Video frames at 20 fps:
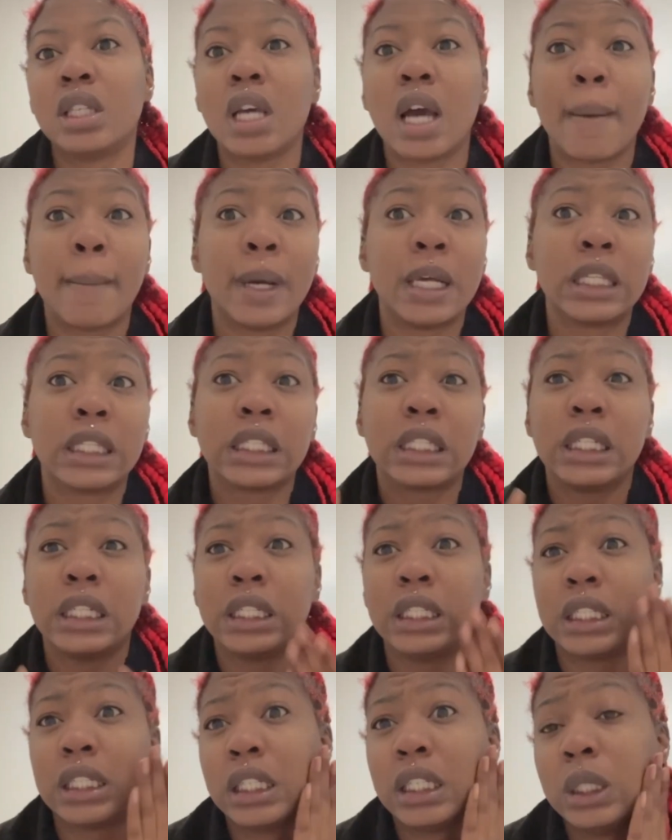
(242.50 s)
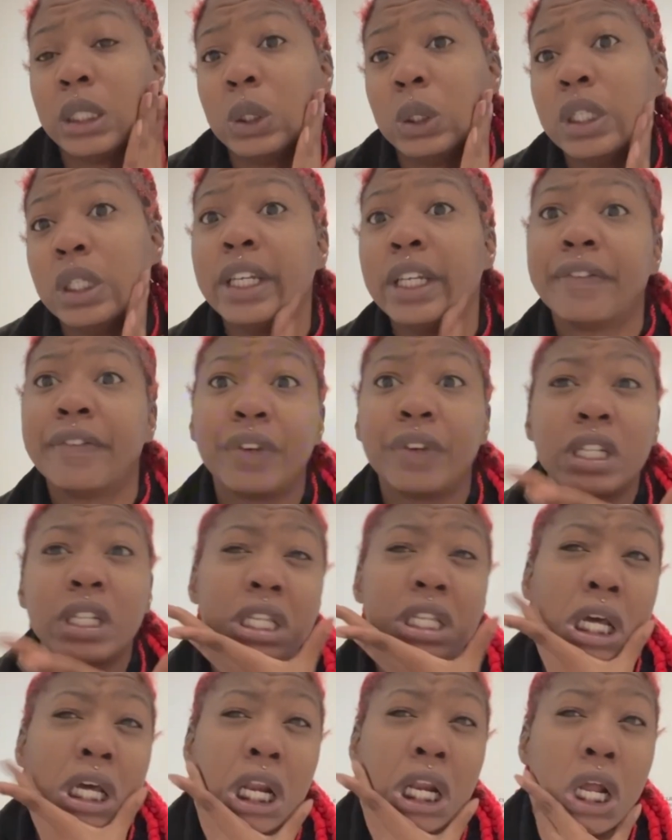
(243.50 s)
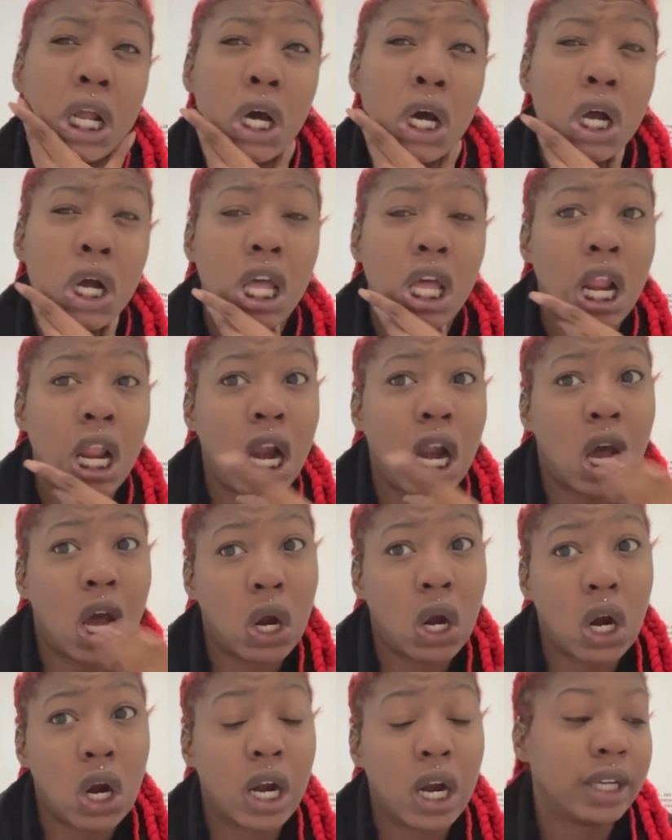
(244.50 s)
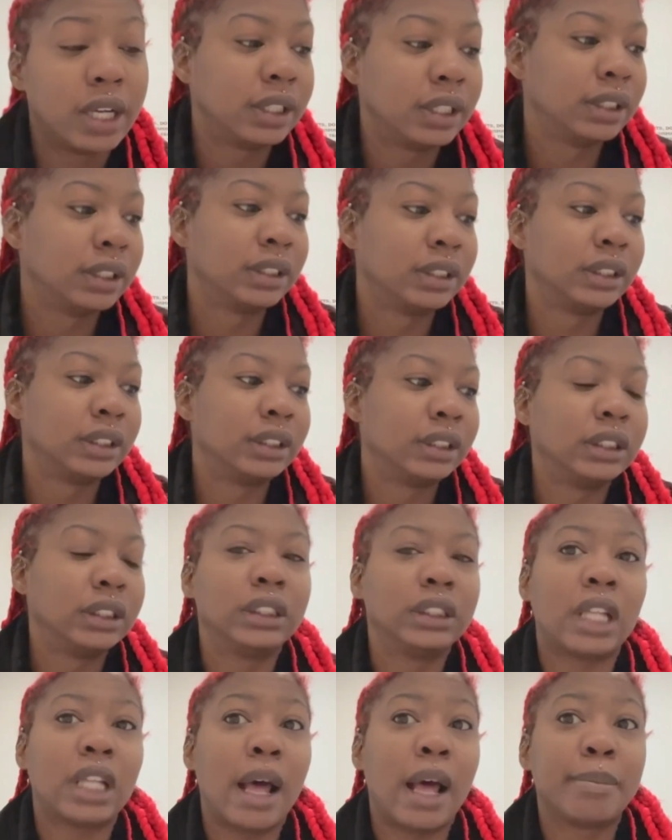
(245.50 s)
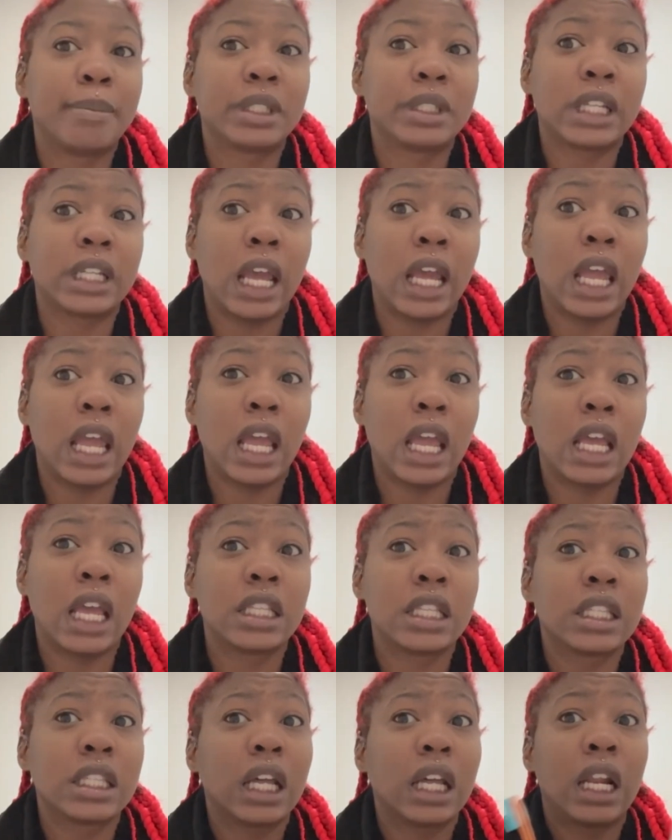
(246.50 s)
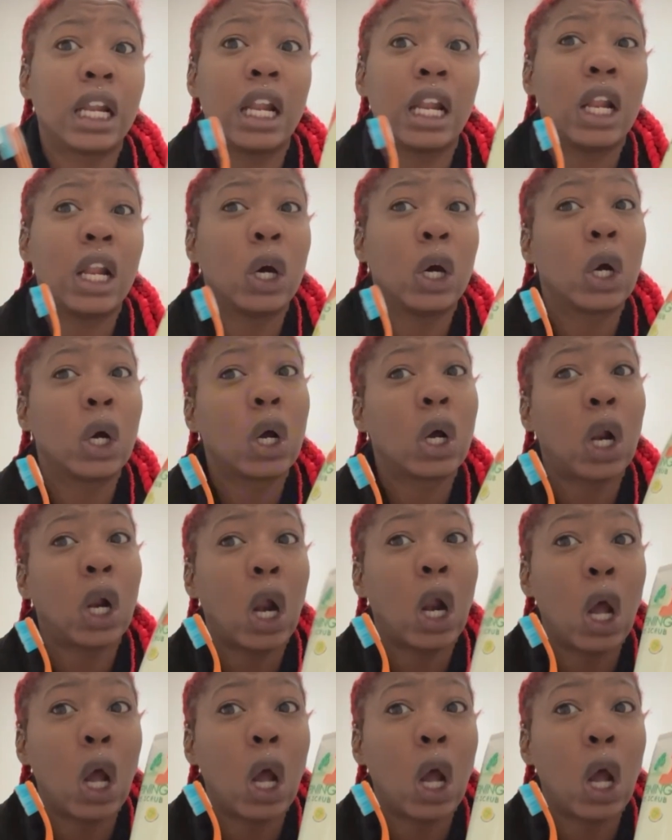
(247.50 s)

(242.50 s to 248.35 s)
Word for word: now my skin's a little different. It's a little clearer. You saw i it's looking a